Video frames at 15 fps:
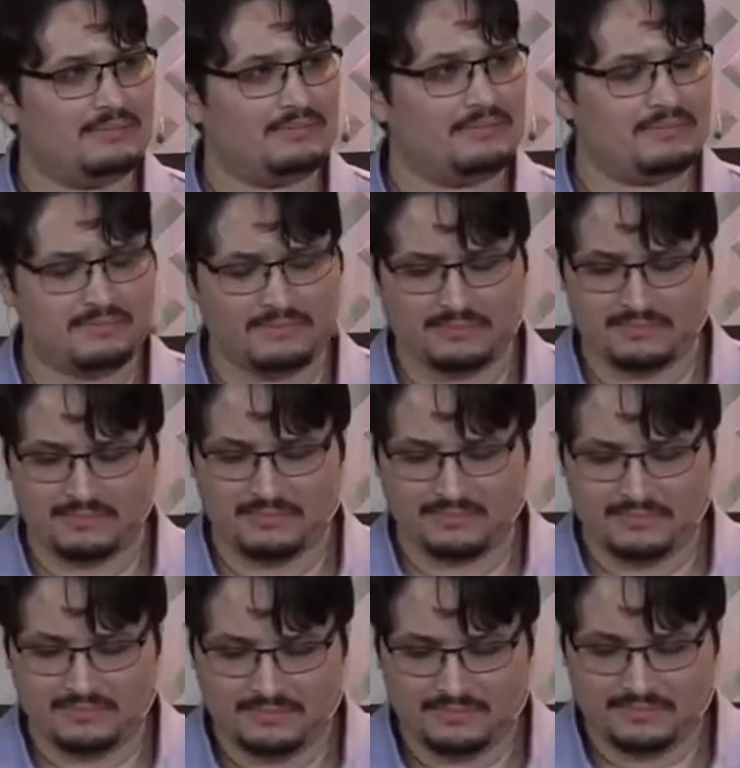
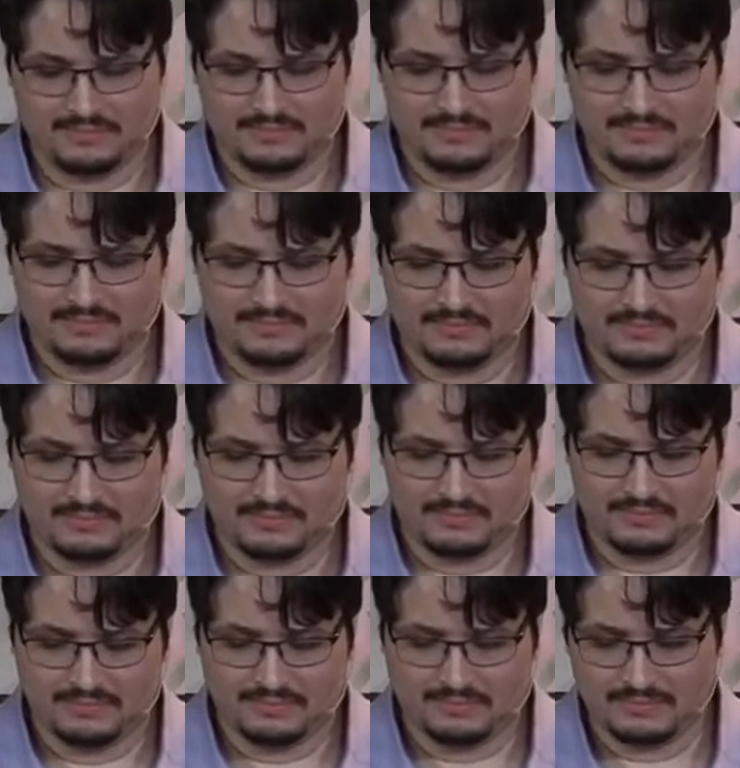
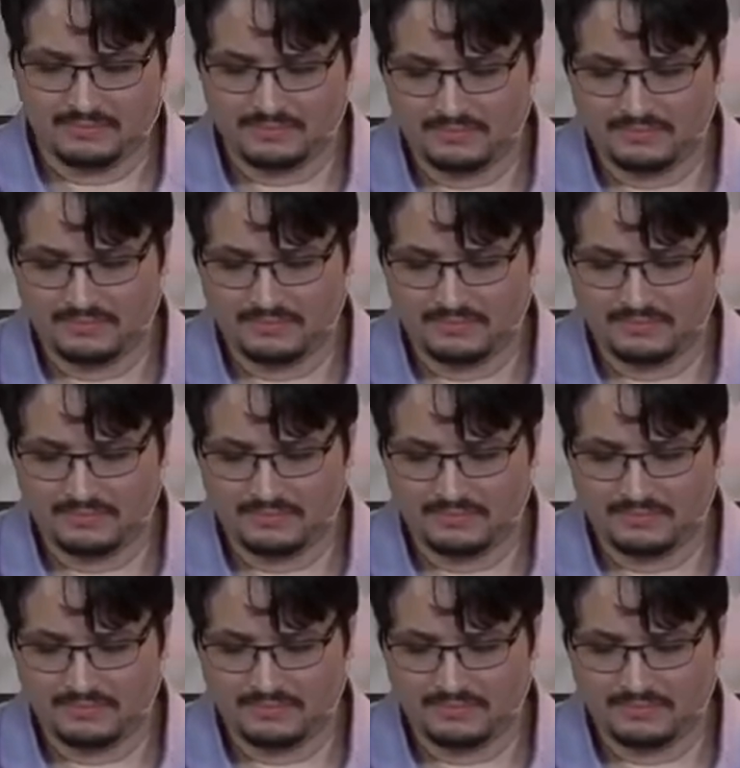Nothing is said.